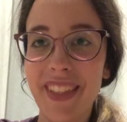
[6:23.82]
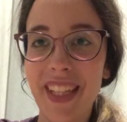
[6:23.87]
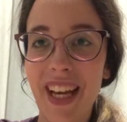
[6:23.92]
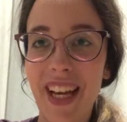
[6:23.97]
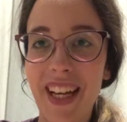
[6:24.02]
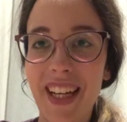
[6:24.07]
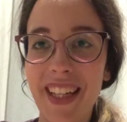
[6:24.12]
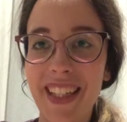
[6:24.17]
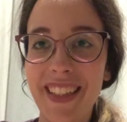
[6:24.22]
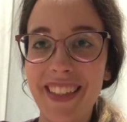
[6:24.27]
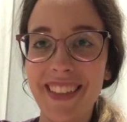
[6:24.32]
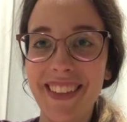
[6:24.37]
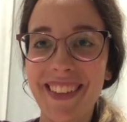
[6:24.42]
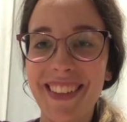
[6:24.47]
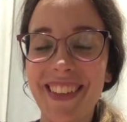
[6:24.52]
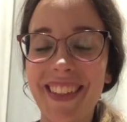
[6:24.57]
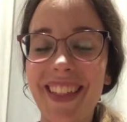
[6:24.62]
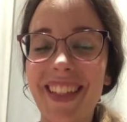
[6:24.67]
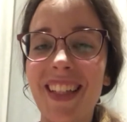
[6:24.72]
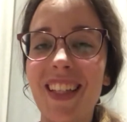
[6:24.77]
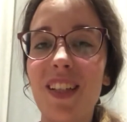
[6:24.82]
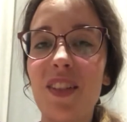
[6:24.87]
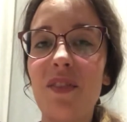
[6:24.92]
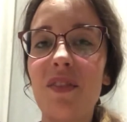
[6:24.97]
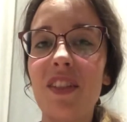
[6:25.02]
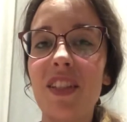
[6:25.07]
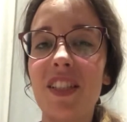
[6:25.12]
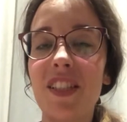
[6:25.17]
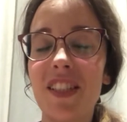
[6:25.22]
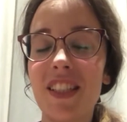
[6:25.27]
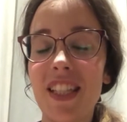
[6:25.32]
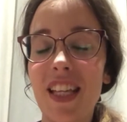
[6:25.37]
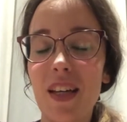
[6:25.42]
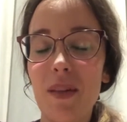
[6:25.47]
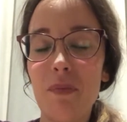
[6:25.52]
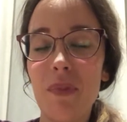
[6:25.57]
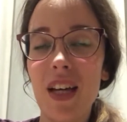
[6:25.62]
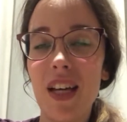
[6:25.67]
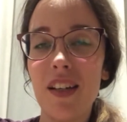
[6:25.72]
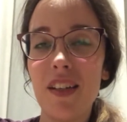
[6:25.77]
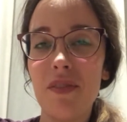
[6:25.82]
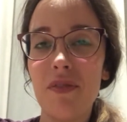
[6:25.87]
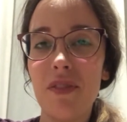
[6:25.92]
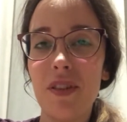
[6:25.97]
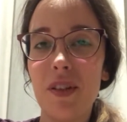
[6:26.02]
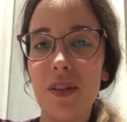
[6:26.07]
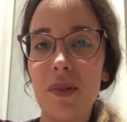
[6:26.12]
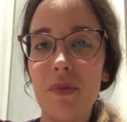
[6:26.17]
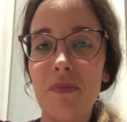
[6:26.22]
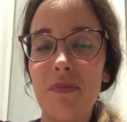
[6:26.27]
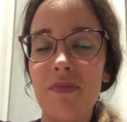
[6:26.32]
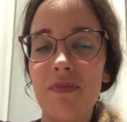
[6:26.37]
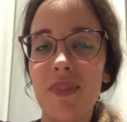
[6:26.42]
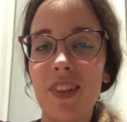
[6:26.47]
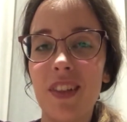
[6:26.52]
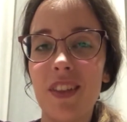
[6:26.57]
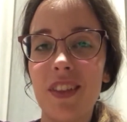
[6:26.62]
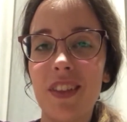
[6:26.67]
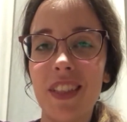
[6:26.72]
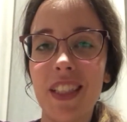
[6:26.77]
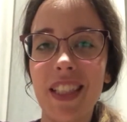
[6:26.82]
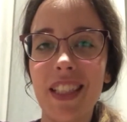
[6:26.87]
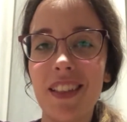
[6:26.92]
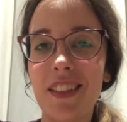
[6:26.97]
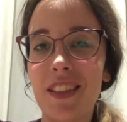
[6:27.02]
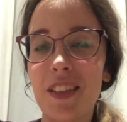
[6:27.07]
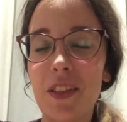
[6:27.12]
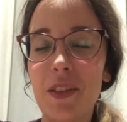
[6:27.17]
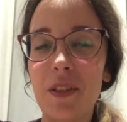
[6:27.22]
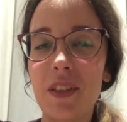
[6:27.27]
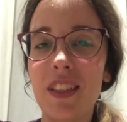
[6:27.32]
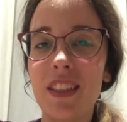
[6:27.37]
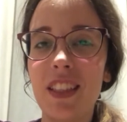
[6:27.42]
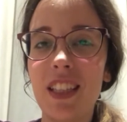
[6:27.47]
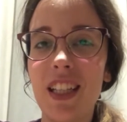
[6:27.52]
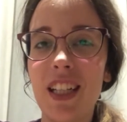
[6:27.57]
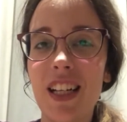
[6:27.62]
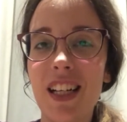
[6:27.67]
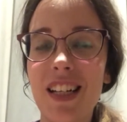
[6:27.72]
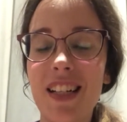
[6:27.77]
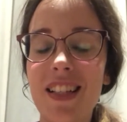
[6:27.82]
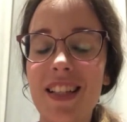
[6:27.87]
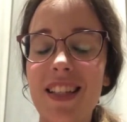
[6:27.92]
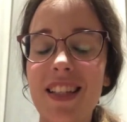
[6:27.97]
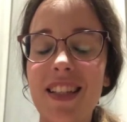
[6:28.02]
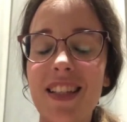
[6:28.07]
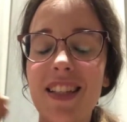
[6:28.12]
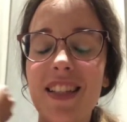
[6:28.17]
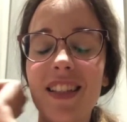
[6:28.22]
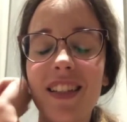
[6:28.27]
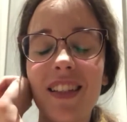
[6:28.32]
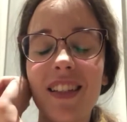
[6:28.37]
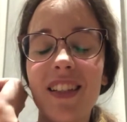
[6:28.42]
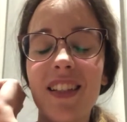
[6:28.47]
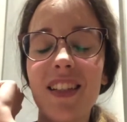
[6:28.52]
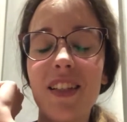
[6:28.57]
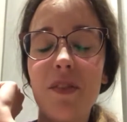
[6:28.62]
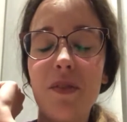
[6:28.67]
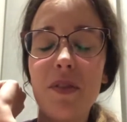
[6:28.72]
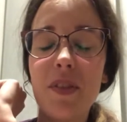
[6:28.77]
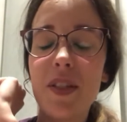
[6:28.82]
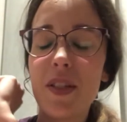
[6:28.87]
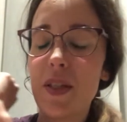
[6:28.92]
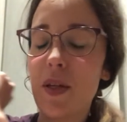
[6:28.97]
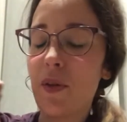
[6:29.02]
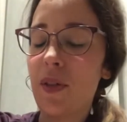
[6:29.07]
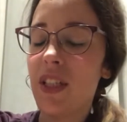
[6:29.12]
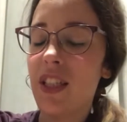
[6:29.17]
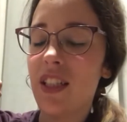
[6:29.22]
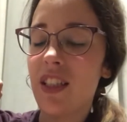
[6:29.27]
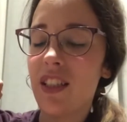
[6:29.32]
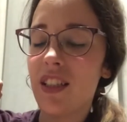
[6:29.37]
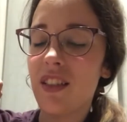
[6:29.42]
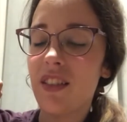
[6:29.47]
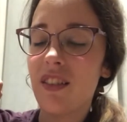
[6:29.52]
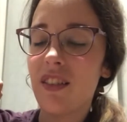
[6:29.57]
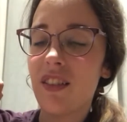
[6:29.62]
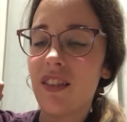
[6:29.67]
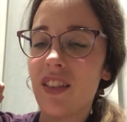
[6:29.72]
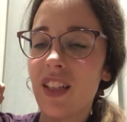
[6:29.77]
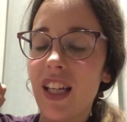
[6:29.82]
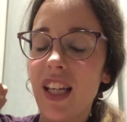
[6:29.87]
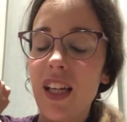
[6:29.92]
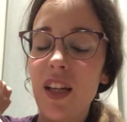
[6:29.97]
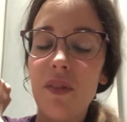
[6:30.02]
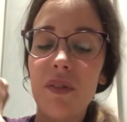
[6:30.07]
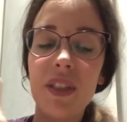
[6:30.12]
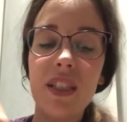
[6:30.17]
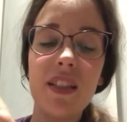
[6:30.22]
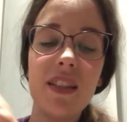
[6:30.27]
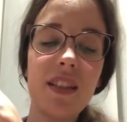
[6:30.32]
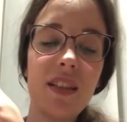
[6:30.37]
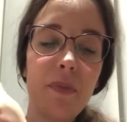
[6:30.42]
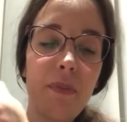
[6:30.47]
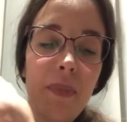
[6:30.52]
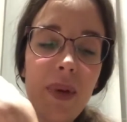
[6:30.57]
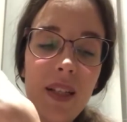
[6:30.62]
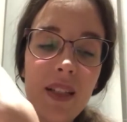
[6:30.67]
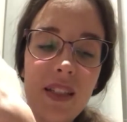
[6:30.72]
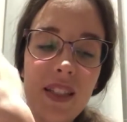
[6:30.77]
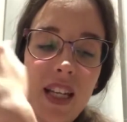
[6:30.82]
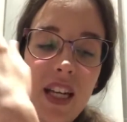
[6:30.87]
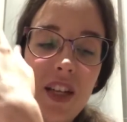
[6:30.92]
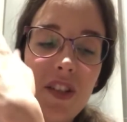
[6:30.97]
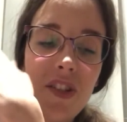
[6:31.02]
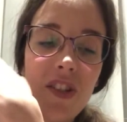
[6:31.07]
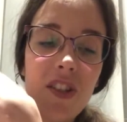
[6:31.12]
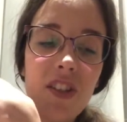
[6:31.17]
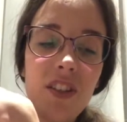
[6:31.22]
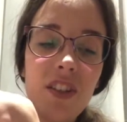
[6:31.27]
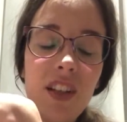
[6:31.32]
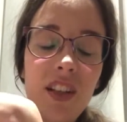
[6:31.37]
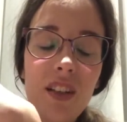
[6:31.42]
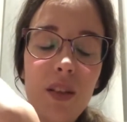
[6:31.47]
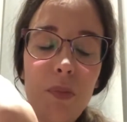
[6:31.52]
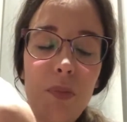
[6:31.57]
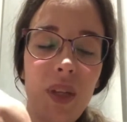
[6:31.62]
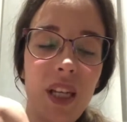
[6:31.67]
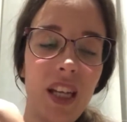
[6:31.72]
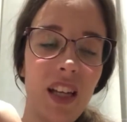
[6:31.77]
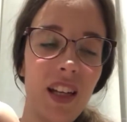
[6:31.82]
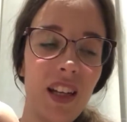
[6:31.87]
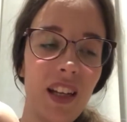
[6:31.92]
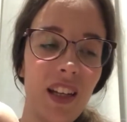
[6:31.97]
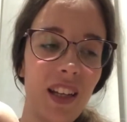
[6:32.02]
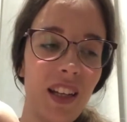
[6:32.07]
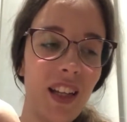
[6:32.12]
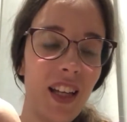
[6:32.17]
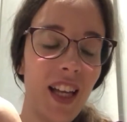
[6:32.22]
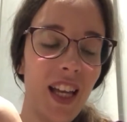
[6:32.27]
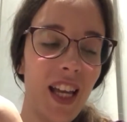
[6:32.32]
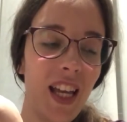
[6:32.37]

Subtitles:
Hi, we just came back from our yin yoga class. It was so good. We did some meditation at the beginning,